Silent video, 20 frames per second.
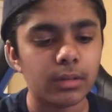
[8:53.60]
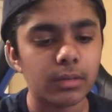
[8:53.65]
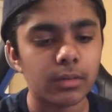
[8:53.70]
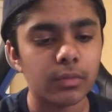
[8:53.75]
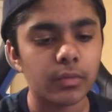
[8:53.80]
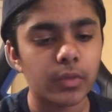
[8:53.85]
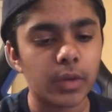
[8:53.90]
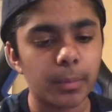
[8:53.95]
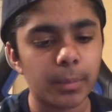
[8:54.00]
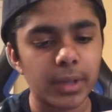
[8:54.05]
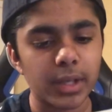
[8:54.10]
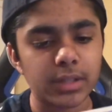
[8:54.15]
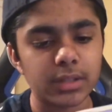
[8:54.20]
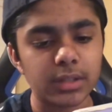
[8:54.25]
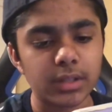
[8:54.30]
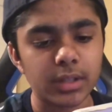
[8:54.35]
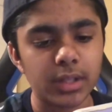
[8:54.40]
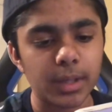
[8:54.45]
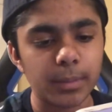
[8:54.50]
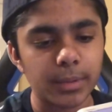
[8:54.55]
Van
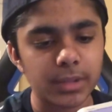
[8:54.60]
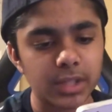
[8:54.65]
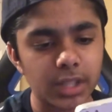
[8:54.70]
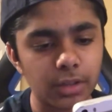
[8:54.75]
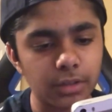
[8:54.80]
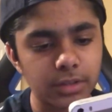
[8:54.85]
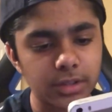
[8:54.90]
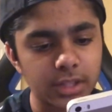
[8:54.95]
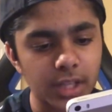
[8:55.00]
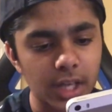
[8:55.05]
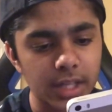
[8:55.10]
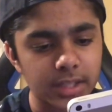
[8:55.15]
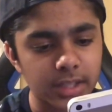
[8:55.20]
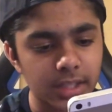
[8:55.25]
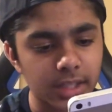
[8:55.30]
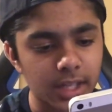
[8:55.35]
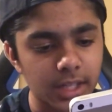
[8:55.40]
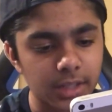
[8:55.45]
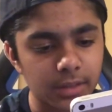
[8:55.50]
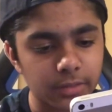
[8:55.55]
Basten, yeah, because I didn't
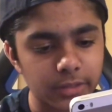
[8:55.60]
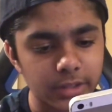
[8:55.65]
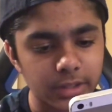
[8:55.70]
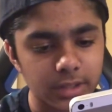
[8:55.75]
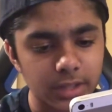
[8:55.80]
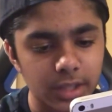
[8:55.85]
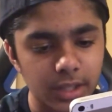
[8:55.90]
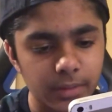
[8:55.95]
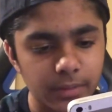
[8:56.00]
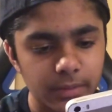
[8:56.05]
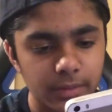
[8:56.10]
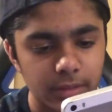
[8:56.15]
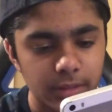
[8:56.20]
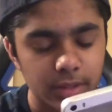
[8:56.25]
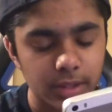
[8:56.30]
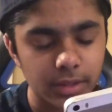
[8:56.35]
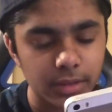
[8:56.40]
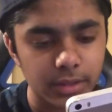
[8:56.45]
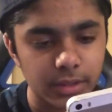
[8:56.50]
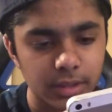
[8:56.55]
get any of these, did I? Yeah,
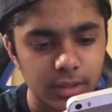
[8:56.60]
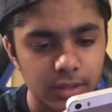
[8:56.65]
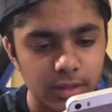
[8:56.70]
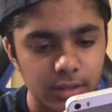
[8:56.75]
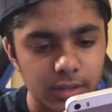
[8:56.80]
no, I didn't.